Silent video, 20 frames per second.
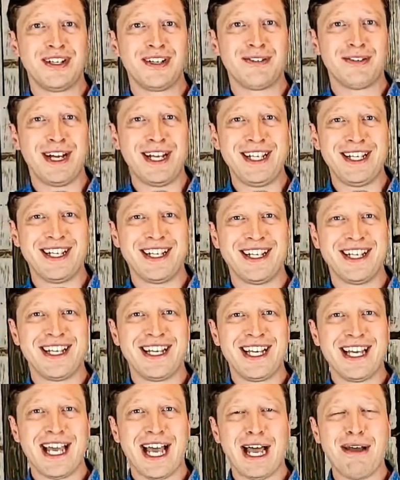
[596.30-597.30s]
Right?
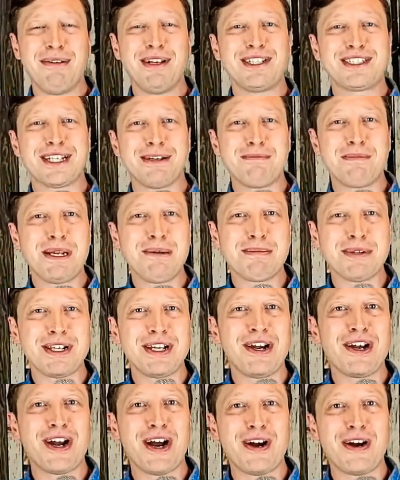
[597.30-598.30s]
I mean, some people
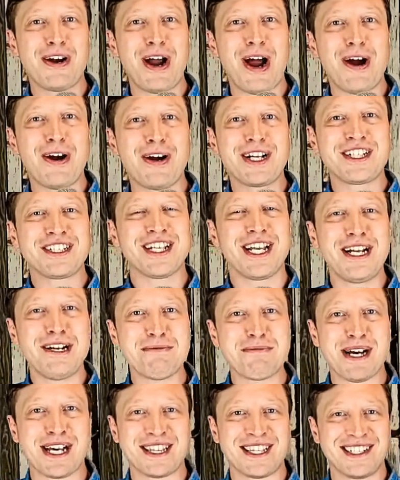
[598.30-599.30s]
are excited
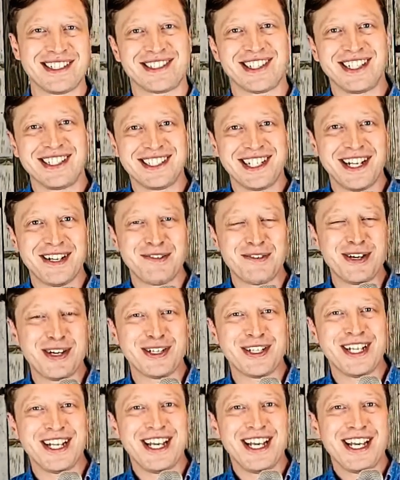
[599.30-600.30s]
about this. They said,
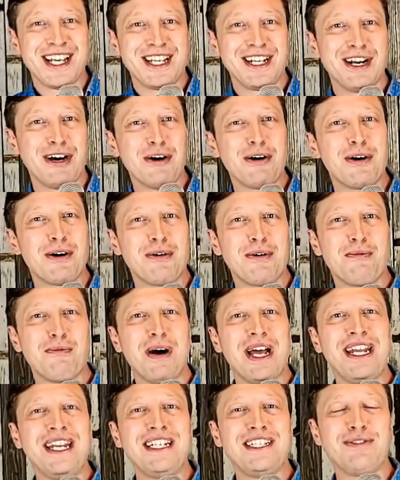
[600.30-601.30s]
well,
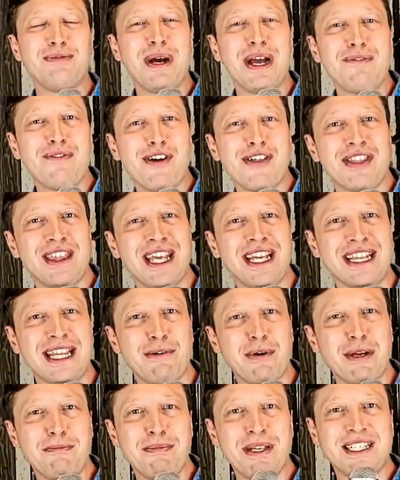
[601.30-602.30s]
when did you ever think that
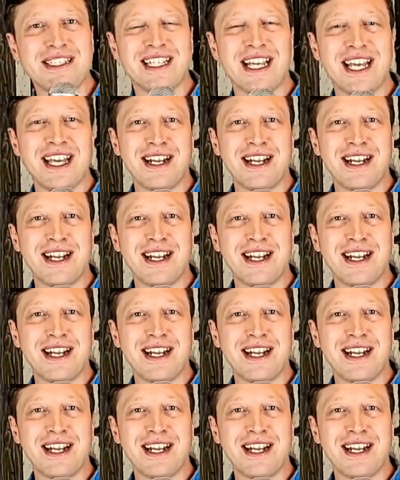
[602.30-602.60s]
we'd be